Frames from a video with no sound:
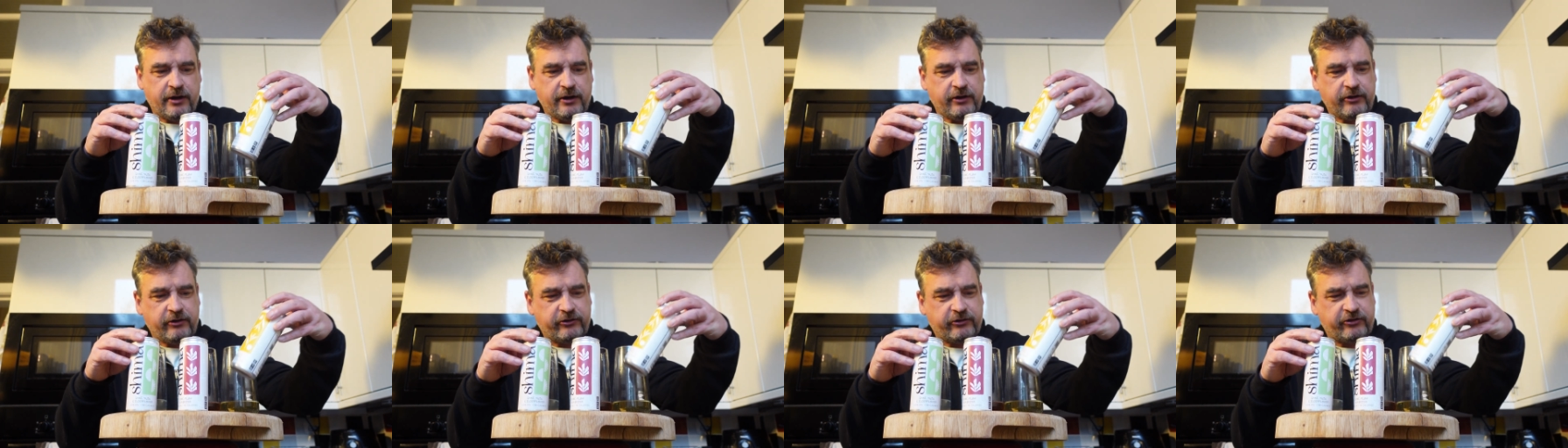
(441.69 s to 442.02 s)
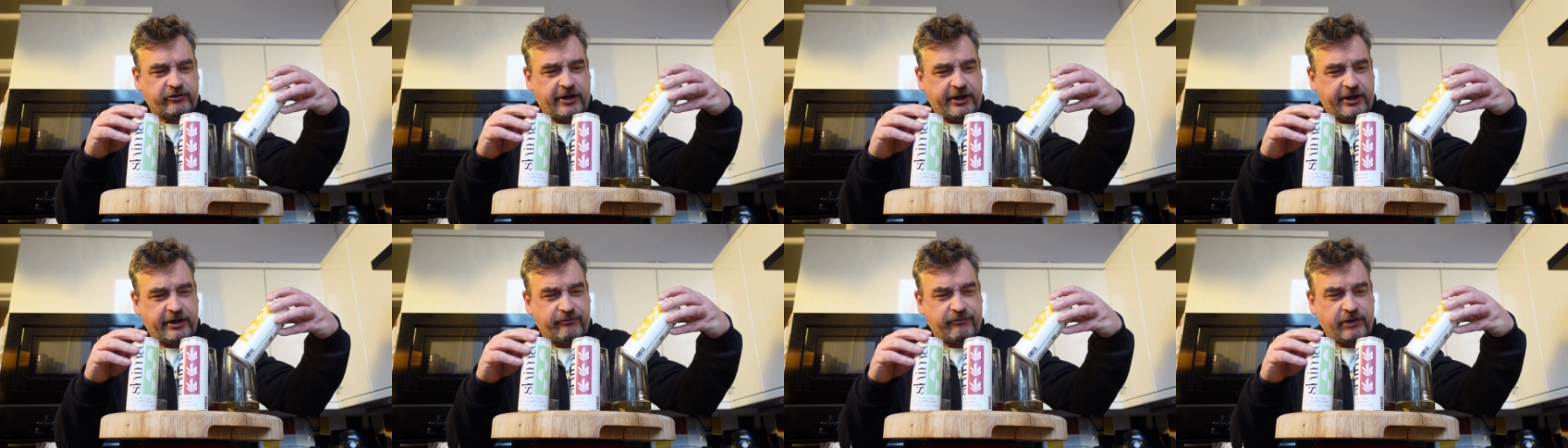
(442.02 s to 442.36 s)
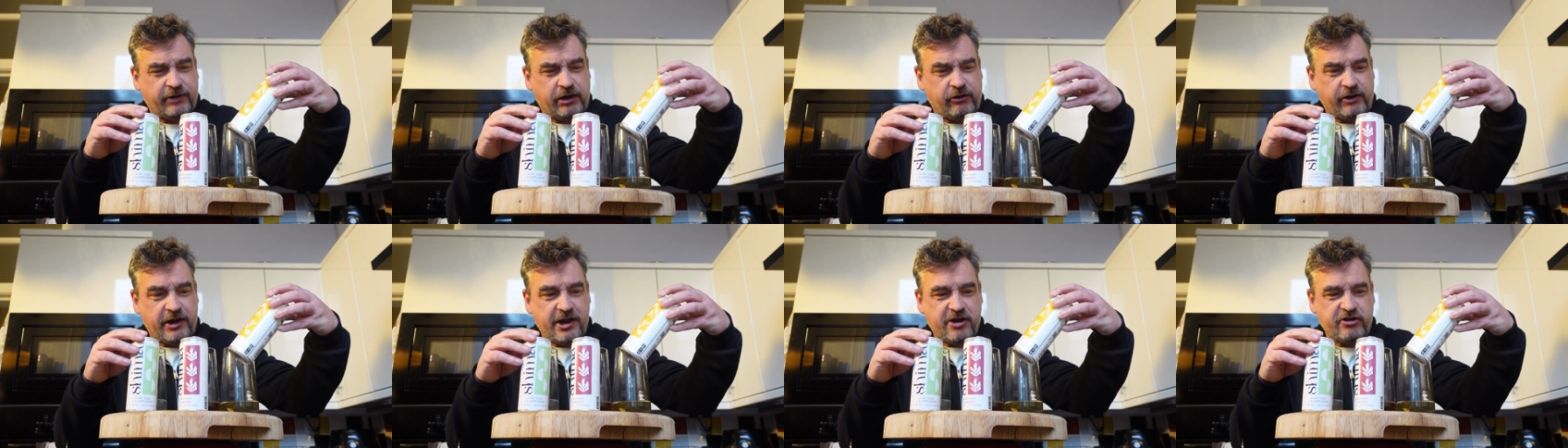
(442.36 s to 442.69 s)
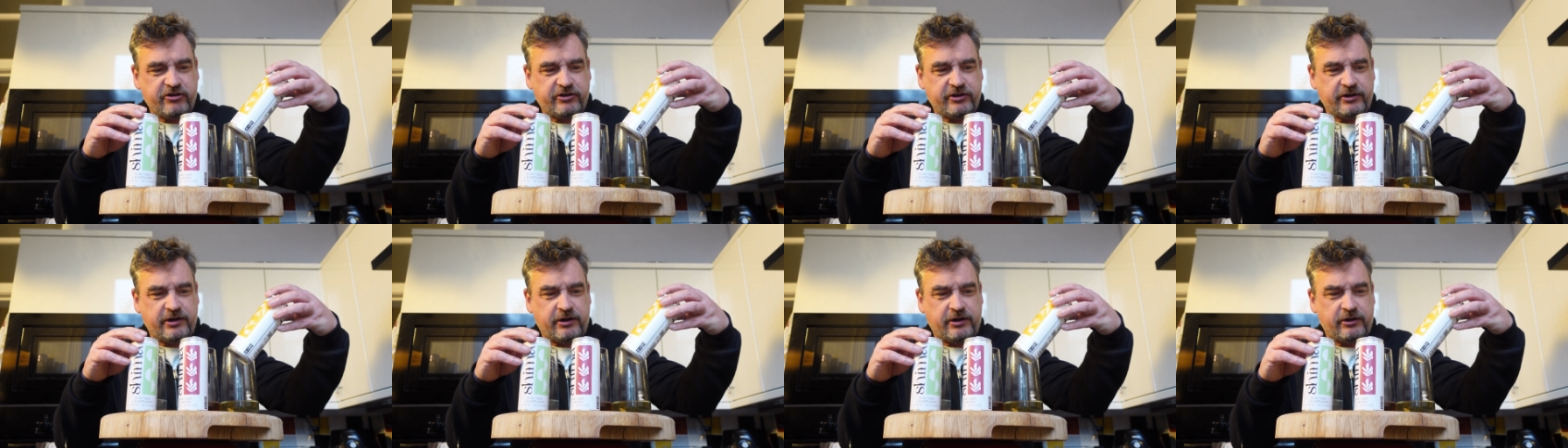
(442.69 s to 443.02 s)
Slight
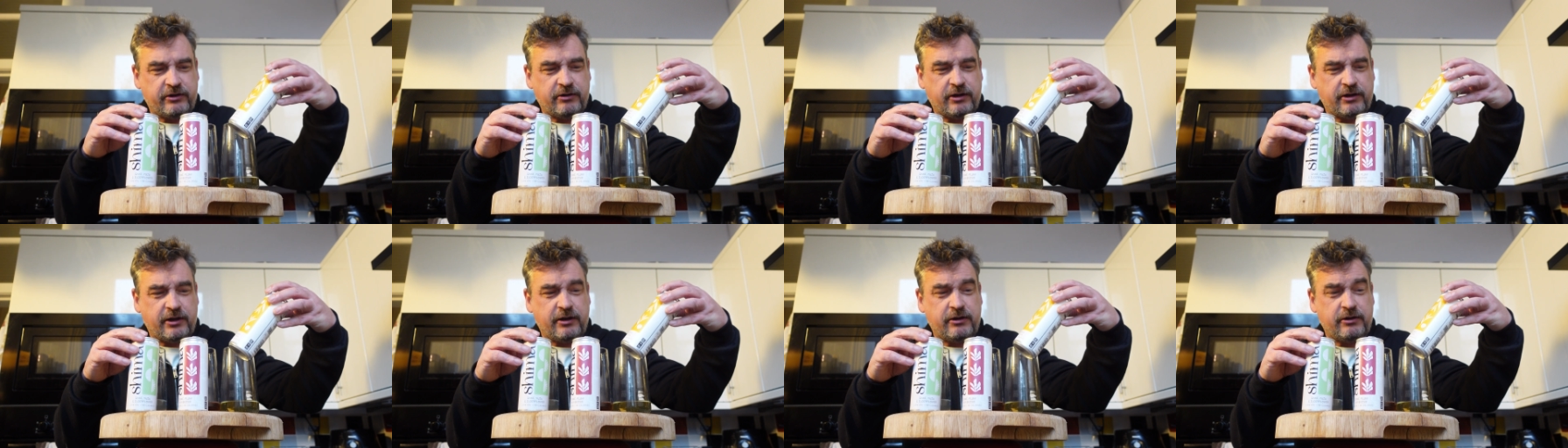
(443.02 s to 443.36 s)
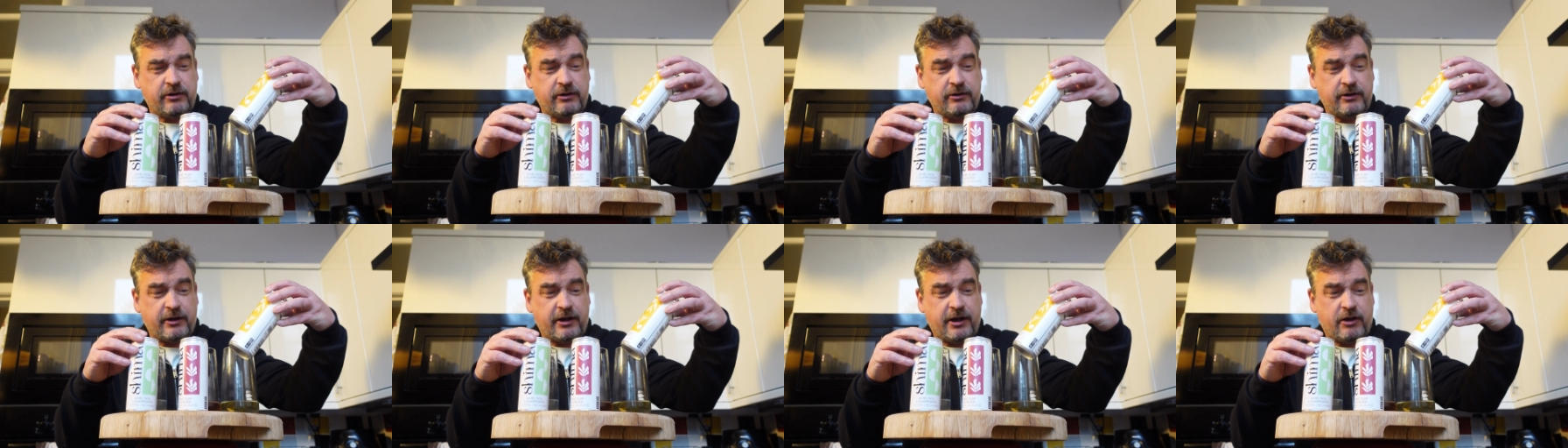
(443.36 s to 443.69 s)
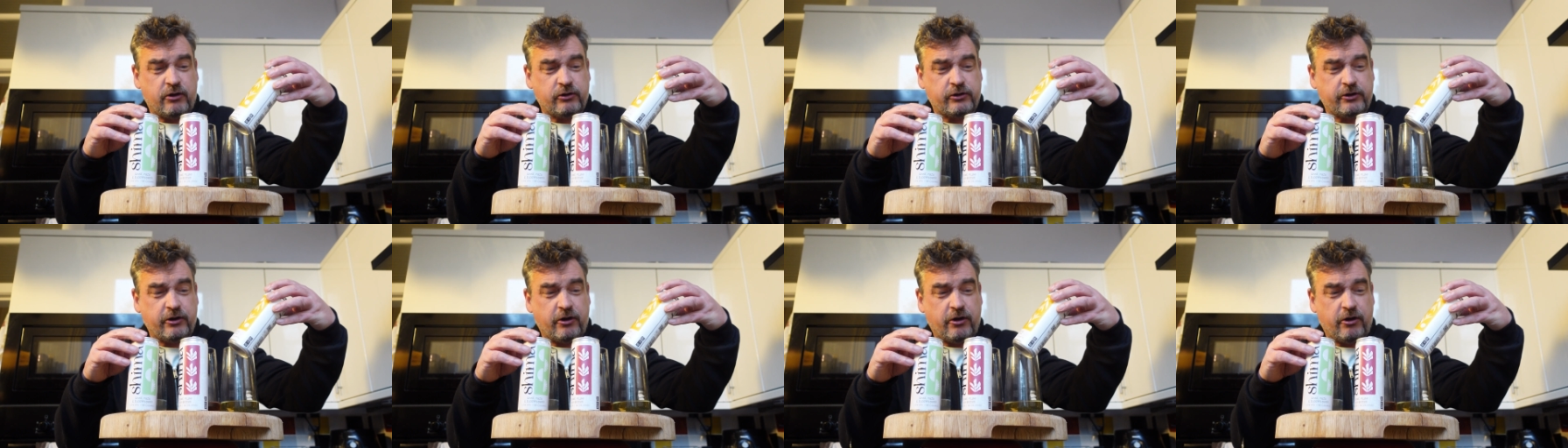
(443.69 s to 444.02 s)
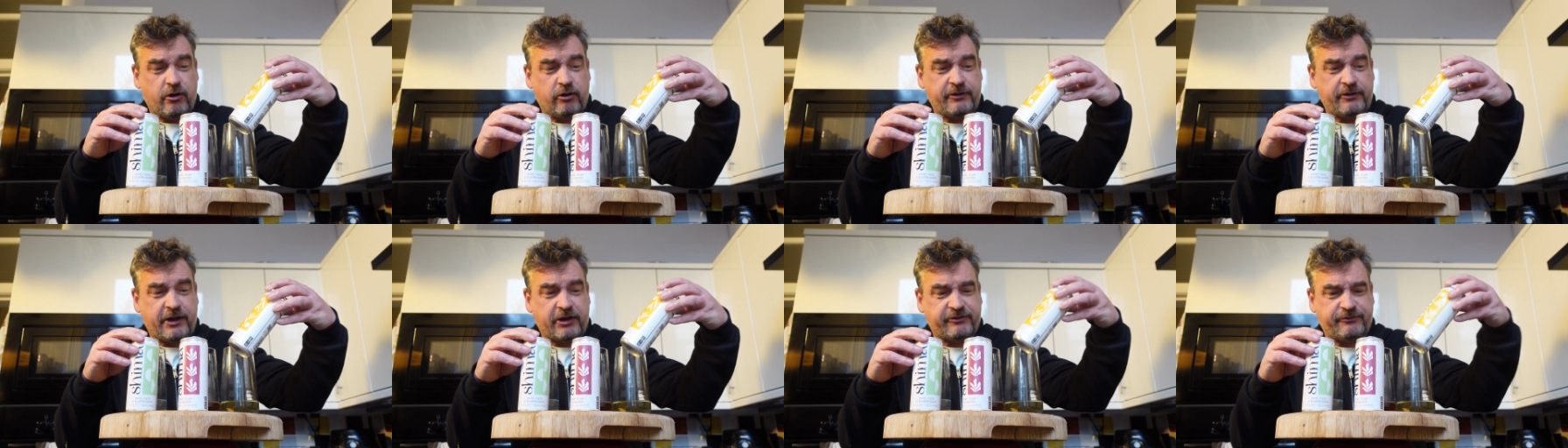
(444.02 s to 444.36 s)
variation in
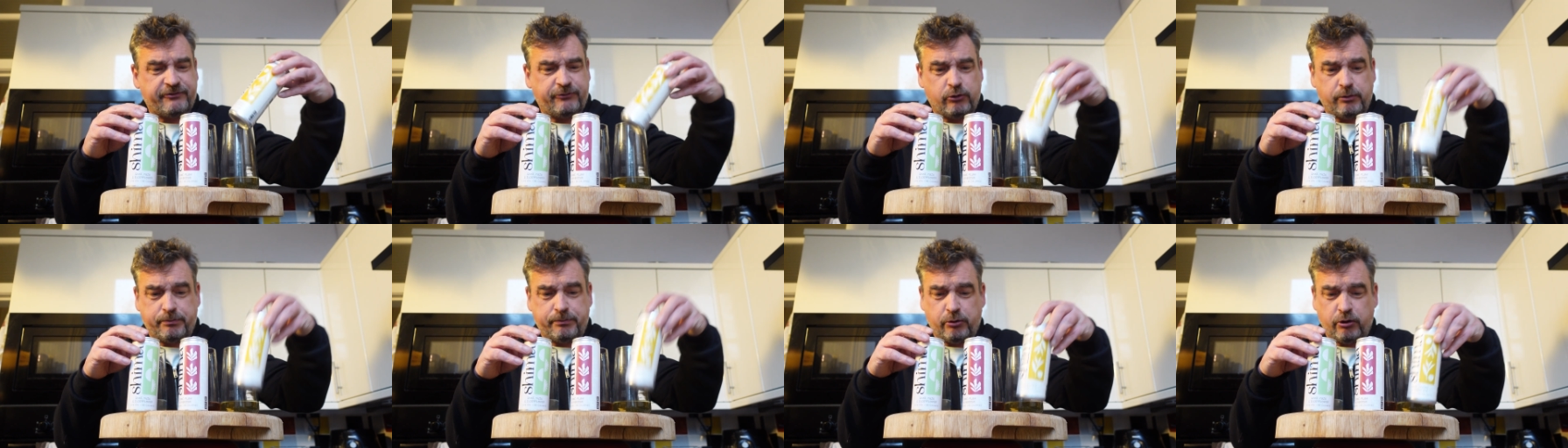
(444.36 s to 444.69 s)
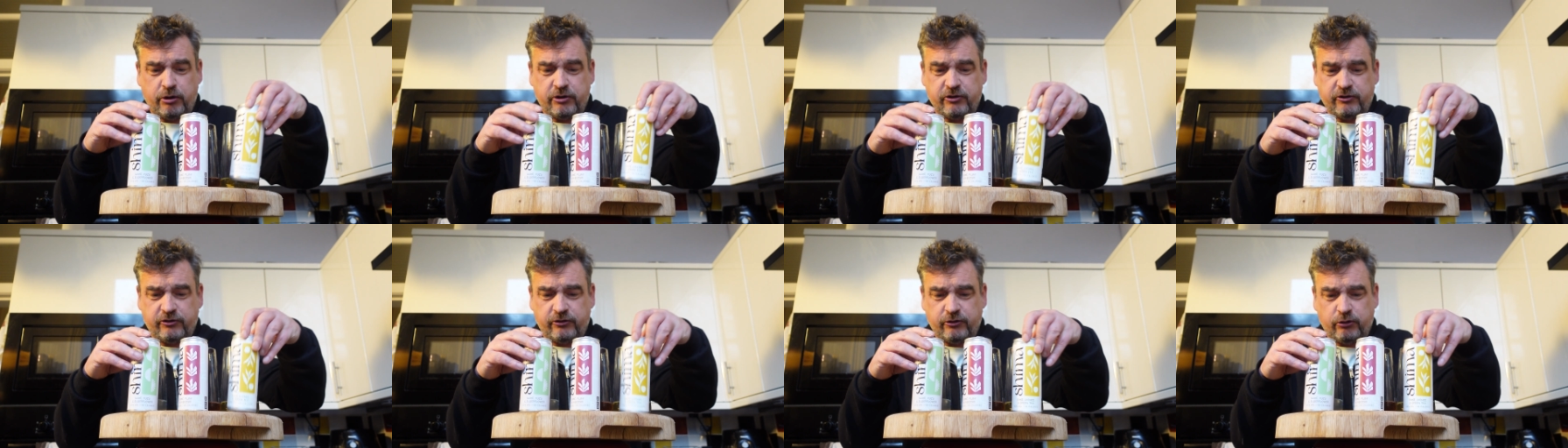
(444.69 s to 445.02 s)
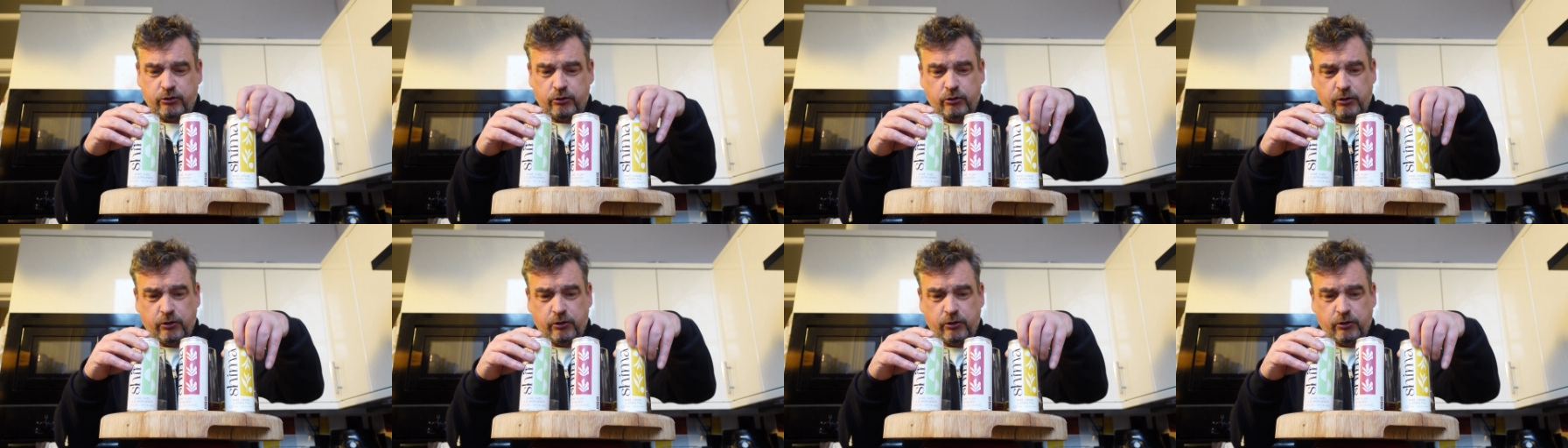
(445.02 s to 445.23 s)
alcohol, that's 4.2.